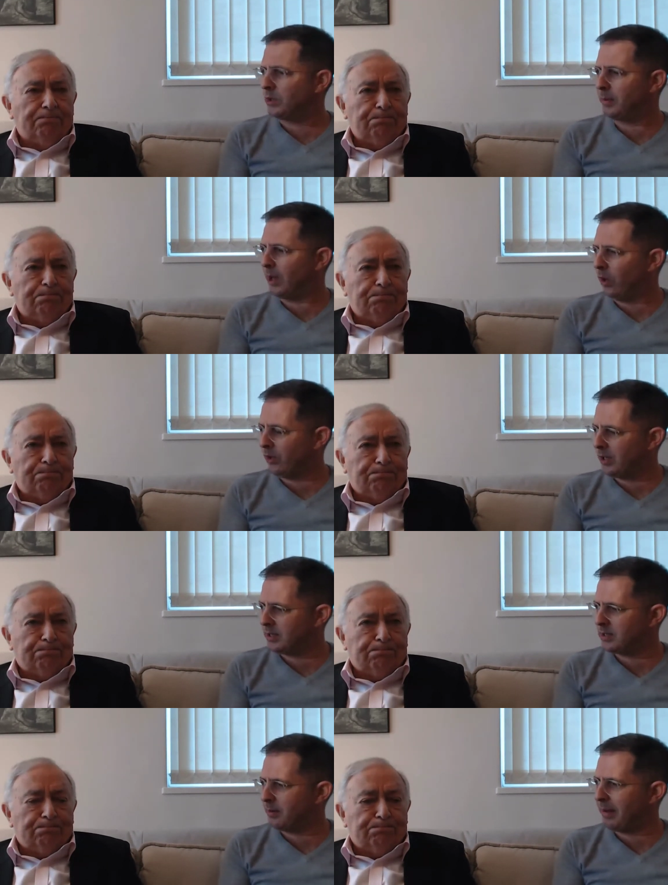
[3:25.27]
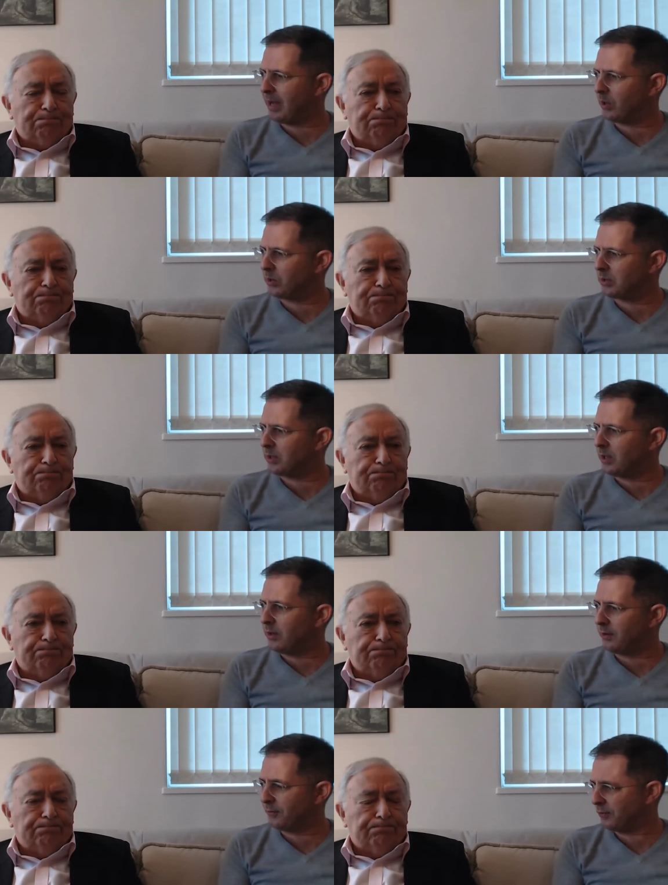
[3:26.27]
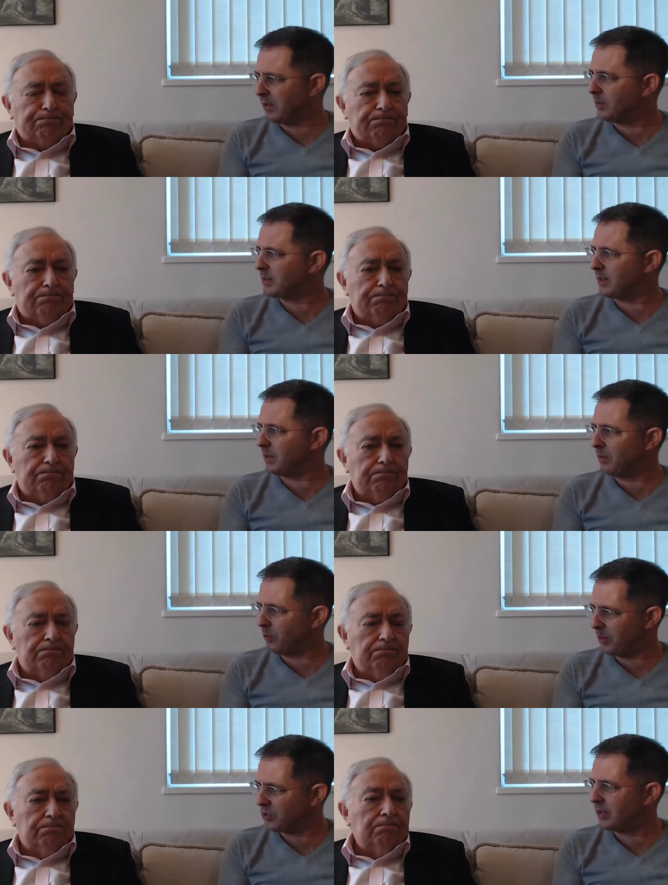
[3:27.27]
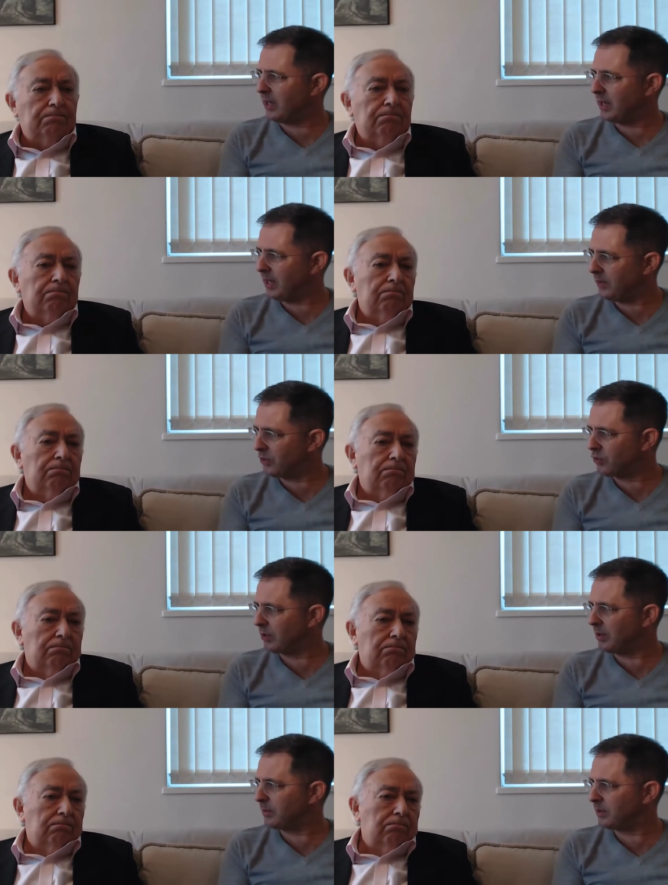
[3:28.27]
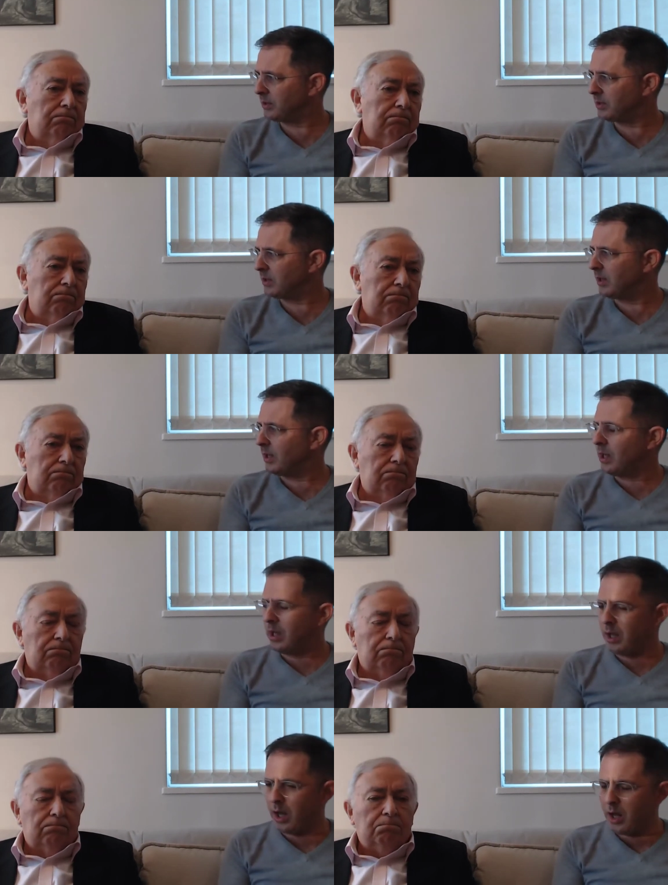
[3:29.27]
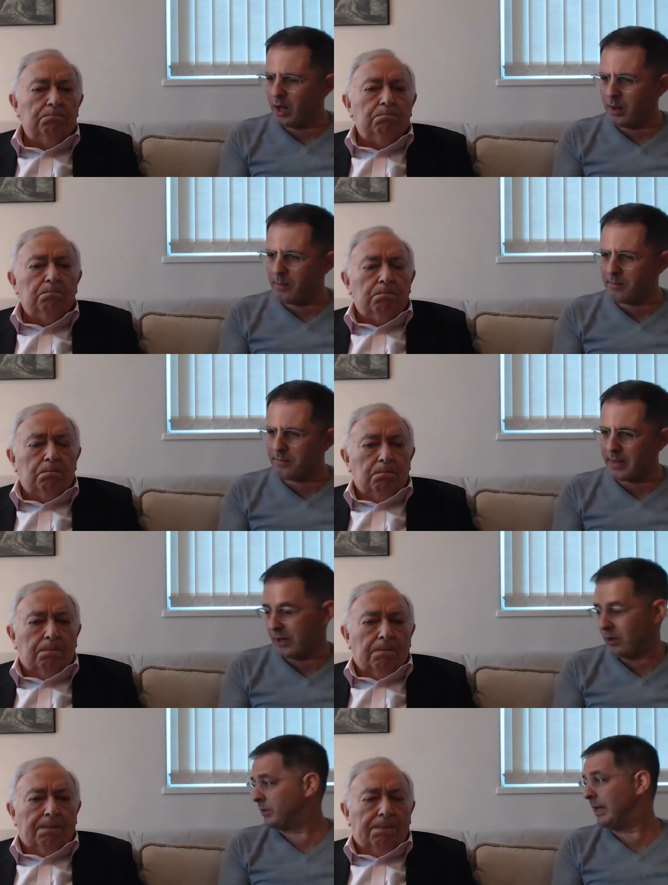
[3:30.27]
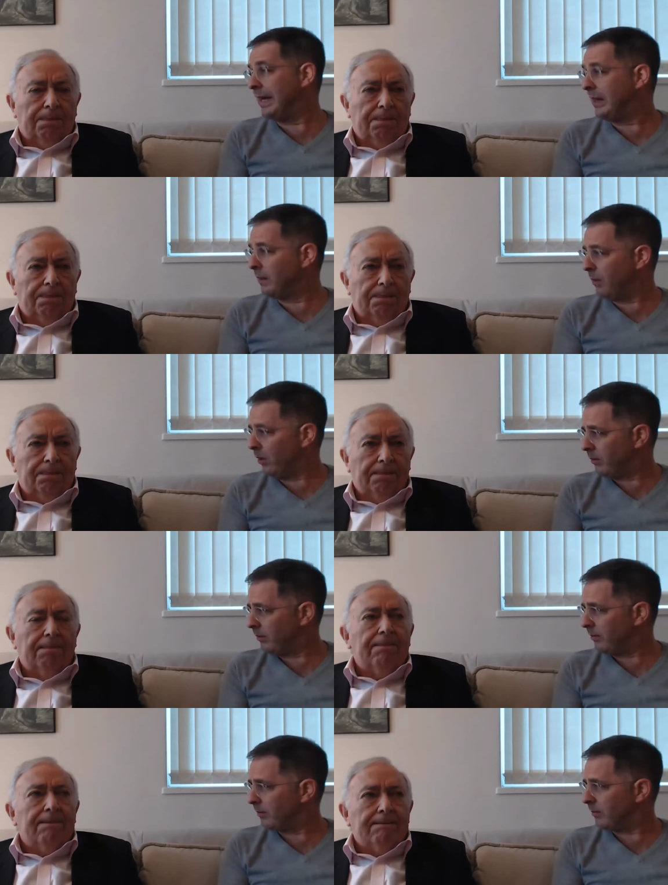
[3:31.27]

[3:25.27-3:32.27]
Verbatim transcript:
Speaker 1: to be honest about the frequency with which they need the treatment, mm-hmm. um, and not to lead them on.